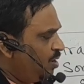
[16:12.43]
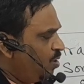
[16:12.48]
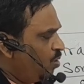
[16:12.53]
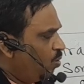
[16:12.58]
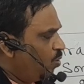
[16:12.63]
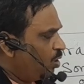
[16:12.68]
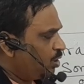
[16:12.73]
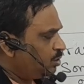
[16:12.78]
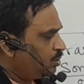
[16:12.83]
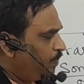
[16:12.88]

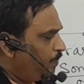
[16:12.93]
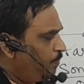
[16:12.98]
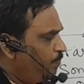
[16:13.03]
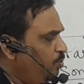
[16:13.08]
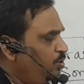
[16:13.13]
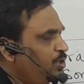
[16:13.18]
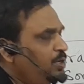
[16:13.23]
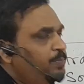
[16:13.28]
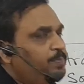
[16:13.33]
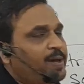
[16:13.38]
was
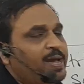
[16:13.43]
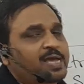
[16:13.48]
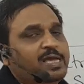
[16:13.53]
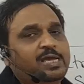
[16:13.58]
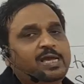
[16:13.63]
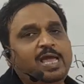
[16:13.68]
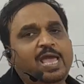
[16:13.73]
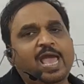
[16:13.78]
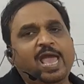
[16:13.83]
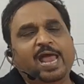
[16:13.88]
put by
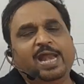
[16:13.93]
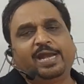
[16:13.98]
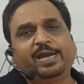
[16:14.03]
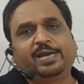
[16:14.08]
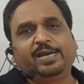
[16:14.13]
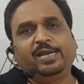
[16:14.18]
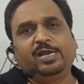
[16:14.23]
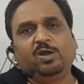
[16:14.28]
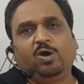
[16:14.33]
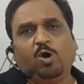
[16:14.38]

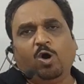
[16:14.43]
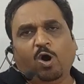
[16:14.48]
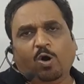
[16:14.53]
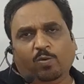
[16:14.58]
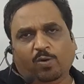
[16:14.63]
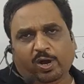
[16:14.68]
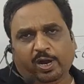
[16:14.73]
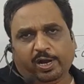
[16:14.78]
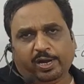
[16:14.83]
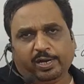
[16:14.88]
Henry
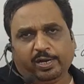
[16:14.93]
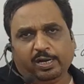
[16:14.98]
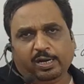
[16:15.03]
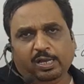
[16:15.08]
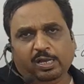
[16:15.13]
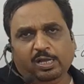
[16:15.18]
Howard.